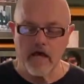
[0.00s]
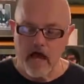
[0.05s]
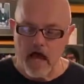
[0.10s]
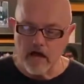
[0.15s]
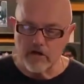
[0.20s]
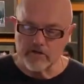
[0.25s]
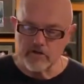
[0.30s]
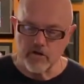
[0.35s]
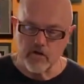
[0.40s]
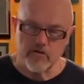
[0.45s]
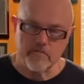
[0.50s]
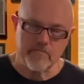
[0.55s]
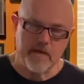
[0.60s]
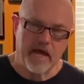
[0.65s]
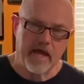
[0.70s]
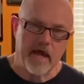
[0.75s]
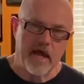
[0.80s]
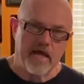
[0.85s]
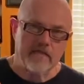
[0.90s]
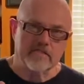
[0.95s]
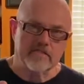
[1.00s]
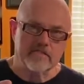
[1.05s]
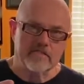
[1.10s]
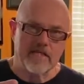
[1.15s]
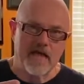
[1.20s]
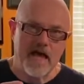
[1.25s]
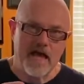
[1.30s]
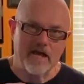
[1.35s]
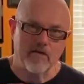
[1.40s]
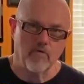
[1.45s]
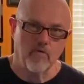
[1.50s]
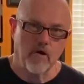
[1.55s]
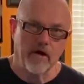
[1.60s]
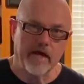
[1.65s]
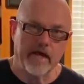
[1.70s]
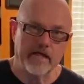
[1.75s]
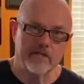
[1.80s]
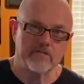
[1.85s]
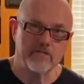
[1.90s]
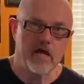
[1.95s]
I'll turn my hand
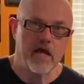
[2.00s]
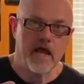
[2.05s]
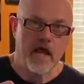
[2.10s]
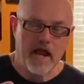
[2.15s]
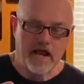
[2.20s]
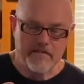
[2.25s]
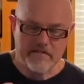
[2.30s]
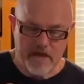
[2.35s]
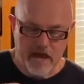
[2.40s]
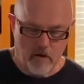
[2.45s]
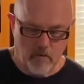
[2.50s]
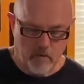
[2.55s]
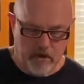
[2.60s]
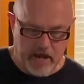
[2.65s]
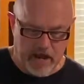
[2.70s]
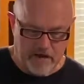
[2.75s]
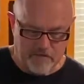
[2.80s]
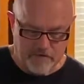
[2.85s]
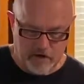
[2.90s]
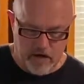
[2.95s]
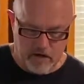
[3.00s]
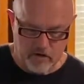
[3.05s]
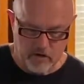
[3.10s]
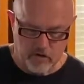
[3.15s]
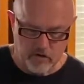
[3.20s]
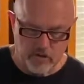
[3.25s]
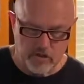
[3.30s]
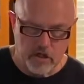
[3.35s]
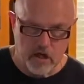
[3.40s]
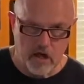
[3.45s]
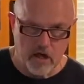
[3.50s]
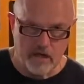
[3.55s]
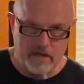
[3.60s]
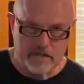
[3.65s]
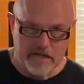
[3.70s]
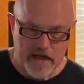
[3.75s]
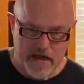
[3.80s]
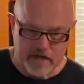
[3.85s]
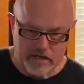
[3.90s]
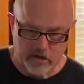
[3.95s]
sideways, and that way I've got good
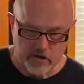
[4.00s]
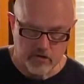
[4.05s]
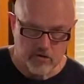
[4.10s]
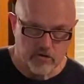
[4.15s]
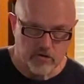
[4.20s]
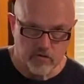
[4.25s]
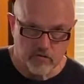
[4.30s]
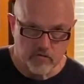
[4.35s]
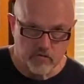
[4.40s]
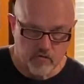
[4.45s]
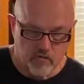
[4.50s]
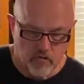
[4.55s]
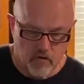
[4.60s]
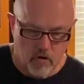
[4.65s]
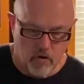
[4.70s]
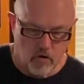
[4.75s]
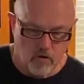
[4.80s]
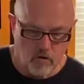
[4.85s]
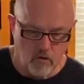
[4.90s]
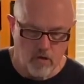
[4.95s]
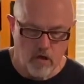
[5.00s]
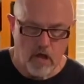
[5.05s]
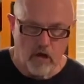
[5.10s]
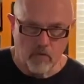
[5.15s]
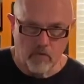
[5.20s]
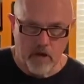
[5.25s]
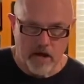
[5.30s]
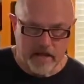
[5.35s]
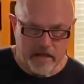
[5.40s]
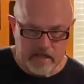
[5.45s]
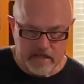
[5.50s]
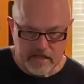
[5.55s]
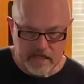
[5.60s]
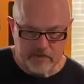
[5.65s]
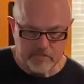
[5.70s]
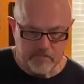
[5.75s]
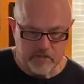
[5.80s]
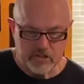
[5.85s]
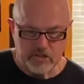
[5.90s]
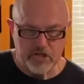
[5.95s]
contact and good control where I can
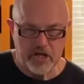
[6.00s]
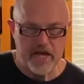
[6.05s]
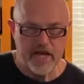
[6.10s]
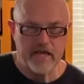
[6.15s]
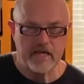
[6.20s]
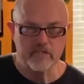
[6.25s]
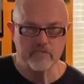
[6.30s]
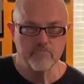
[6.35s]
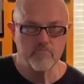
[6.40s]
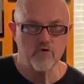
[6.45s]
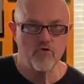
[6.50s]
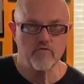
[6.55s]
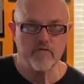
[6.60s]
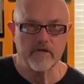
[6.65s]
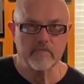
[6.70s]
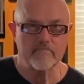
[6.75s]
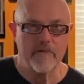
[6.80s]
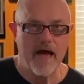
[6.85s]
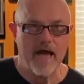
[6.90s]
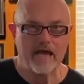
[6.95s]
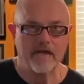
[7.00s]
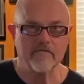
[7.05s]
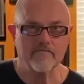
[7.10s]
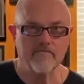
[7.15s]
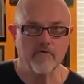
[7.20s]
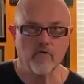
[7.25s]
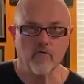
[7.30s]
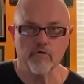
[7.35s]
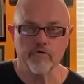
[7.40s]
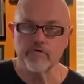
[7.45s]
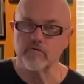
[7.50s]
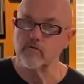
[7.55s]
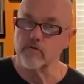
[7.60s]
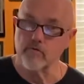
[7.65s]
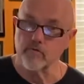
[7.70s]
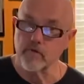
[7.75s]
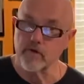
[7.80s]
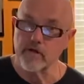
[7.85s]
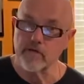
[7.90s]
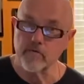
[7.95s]
keep the chains moving back and forth to a
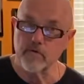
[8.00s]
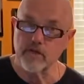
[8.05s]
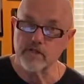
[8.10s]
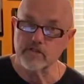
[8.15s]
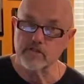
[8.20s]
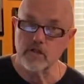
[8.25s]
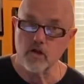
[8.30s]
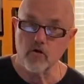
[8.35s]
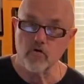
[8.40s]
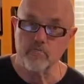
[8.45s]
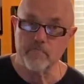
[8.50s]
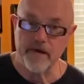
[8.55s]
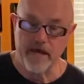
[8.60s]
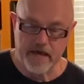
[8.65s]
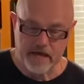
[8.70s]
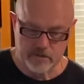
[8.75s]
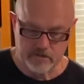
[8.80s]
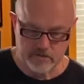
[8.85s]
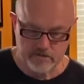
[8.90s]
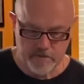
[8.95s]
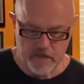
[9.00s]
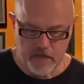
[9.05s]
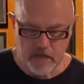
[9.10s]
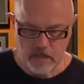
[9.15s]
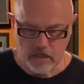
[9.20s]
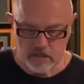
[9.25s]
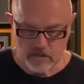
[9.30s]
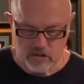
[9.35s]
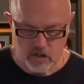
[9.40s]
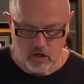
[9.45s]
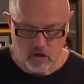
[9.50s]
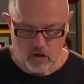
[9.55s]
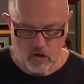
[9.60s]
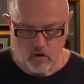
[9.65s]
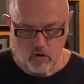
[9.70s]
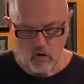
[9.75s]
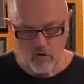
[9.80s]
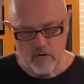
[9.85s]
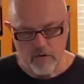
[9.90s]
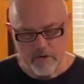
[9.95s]
really, really slow pace.
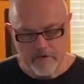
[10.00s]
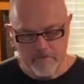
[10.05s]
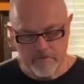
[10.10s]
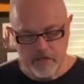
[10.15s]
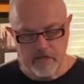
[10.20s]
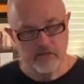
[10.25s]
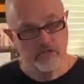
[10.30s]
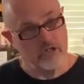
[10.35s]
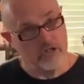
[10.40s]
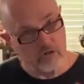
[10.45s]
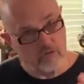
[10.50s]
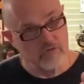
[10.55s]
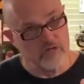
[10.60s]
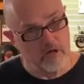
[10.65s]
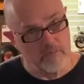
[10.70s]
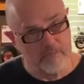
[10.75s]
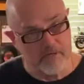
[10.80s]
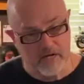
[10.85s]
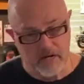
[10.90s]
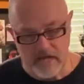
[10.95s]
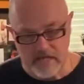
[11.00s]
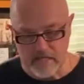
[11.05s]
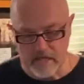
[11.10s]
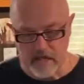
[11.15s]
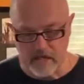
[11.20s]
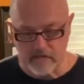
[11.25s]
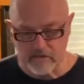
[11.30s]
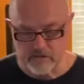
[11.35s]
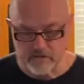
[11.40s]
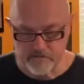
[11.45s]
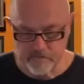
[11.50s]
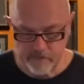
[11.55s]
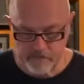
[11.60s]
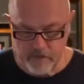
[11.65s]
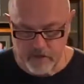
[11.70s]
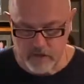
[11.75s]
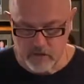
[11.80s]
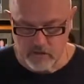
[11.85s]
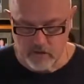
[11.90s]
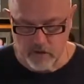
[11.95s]
So this should go something like this.
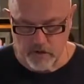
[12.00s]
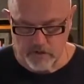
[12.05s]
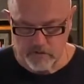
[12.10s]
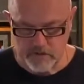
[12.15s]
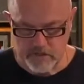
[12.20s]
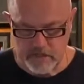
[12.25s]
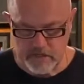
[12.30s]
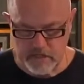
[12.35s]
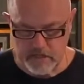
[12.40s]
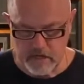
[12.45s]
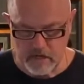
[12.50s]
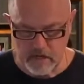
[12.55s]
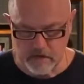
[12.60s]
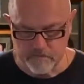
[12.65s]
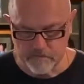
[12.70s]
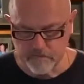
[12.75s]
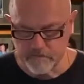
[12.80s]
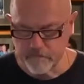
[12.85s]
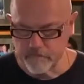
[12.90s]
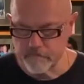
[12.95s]
So here's the